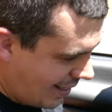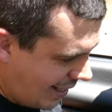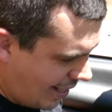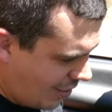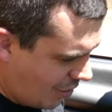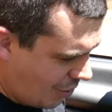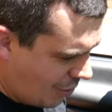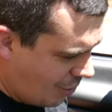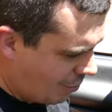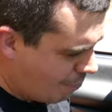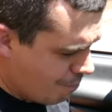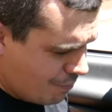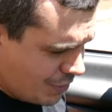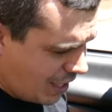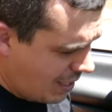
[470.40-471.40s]
And no
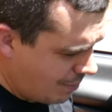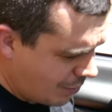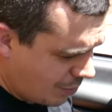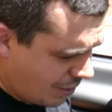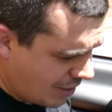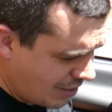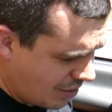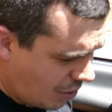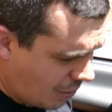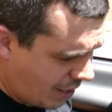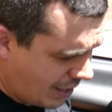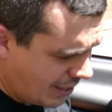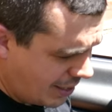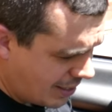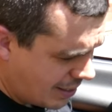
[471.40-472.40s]
tape noise, no
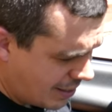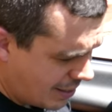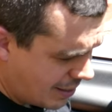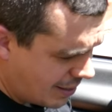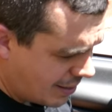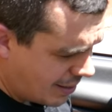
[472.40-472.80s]
hiss.